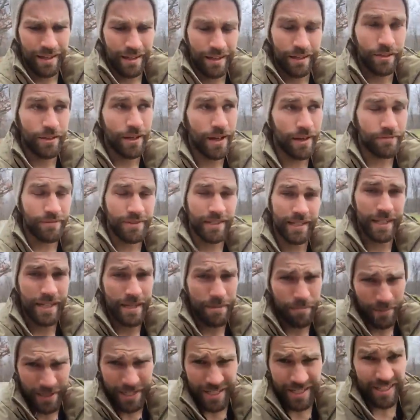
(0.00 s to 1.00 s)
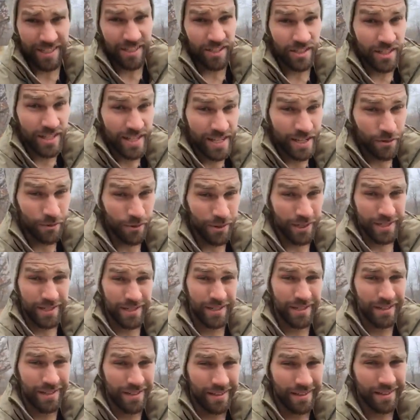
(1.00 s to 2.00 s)
and you have to keep this a
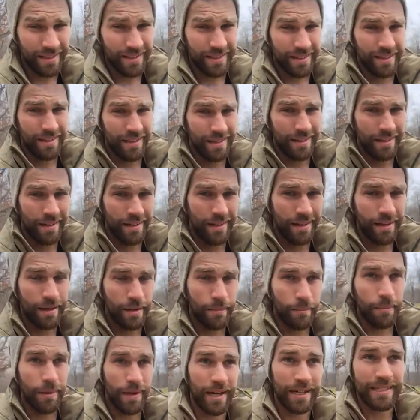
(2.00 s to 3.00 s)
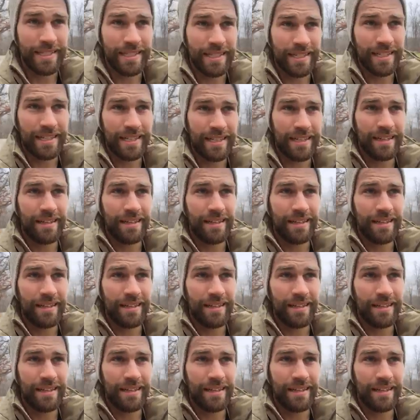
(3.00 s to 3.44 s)
secret, but